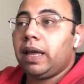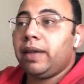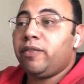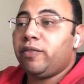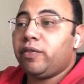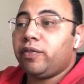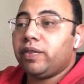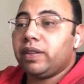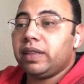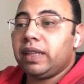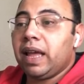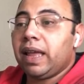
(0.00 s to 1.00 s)
If
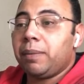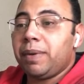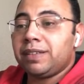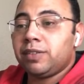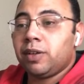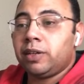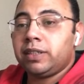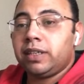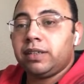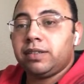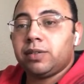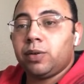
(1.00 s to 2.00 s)
the
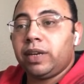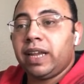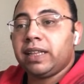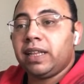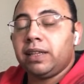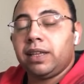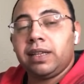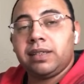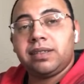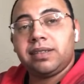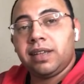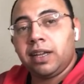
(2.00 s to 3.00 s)
capacitor is connected
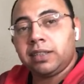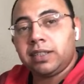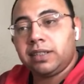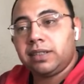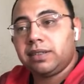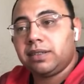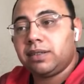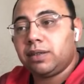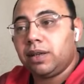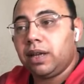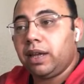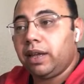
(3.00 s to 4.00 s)
in series,
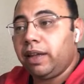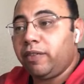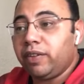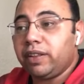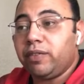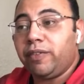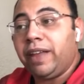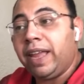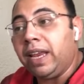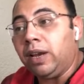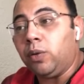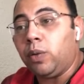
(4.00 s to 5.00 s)
if it
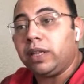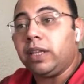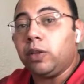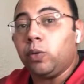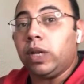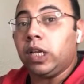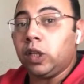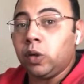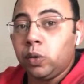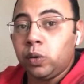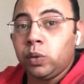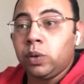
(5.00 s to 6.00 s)
fail, what it will
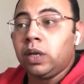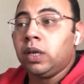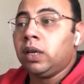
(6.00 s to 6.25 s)
do.